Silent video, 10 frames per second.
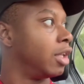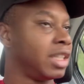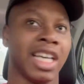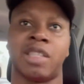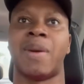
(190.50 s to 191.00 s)

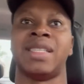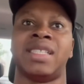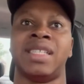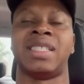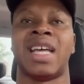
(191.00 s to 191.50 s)
the
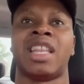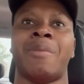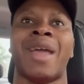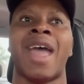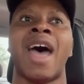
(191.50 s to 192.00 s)
expenses that they
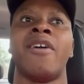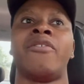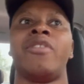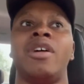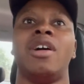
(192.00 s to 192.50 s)
may have.
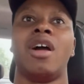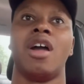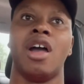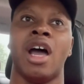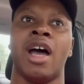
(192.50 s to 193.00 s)

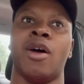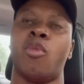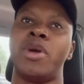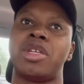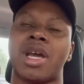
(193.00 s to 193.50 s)
Uh,
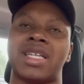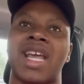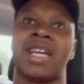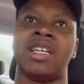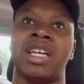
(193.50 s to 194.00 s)
we try to
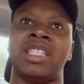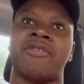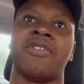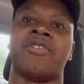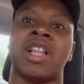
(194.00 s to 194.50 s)
take a, a
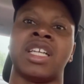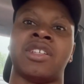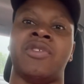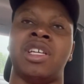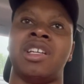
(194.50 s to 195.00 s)
different
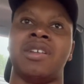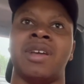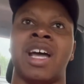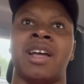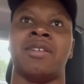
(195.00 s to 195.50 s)
philosophy
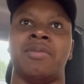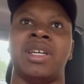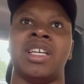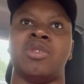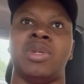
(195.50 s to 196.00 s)
uh,
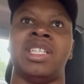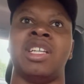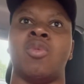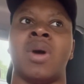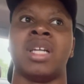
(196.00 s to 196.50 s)
because we
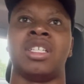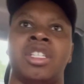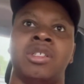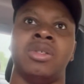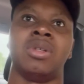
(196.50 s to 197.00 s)
didn't want
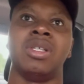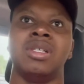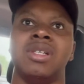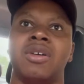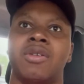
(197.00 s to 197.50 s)
to
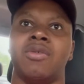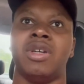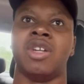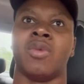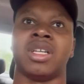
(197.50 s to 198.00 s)
we
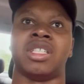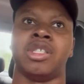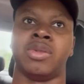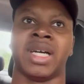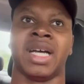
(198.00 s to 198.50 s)
didn't want
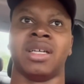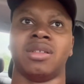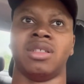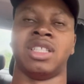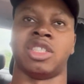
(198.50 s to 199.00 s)
to uh,
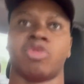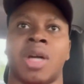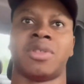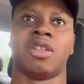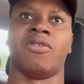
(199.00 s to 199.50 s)

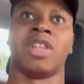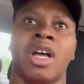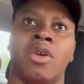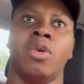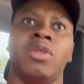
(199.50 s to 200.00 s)
disrupt the
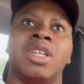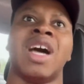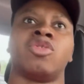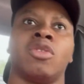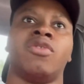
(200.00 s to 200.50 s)
flow, the
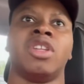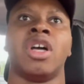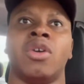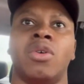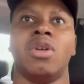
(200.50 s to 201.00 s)
natural
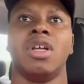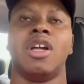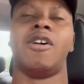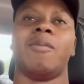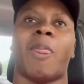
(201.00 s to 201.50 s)
flow
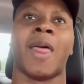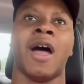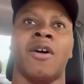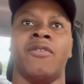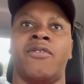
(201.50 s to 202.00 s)

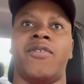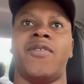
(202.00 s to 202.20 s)
of